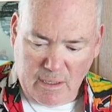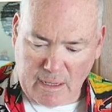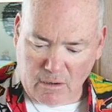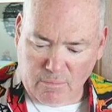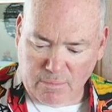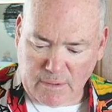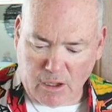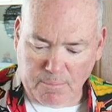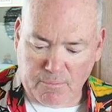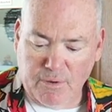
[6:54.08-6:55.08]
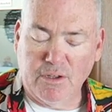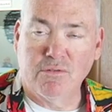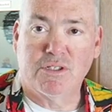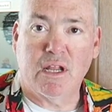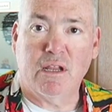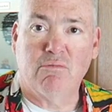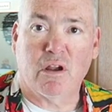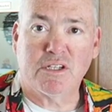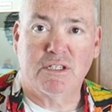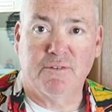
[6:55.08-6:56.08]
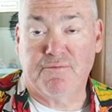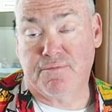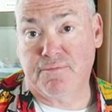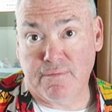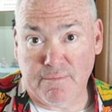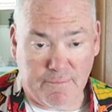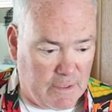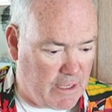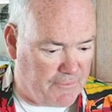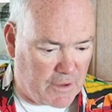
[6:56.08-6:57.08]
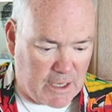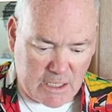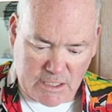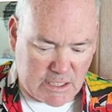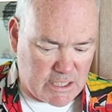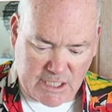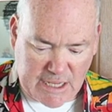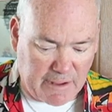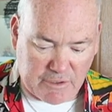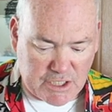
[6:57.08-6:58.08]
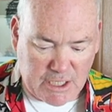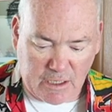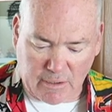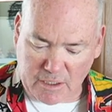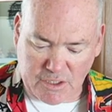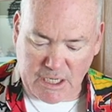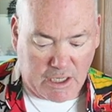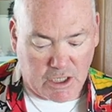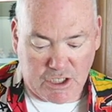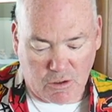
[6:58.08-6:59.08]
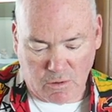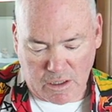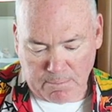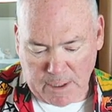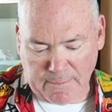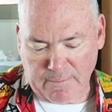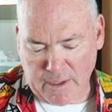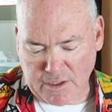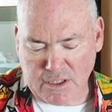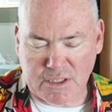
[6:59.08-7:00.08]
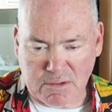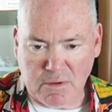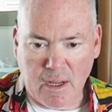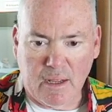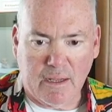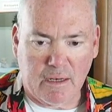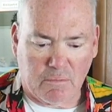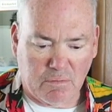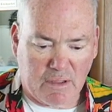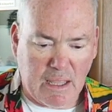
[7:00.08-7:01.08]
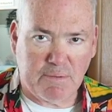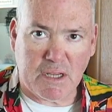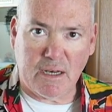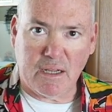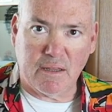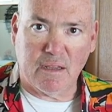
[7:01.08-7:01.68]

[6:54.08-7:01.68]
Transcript: that'll help reduce any rust if if it is, this is stainless steel. I don't see an issue with it, but it just, you know, keeps any of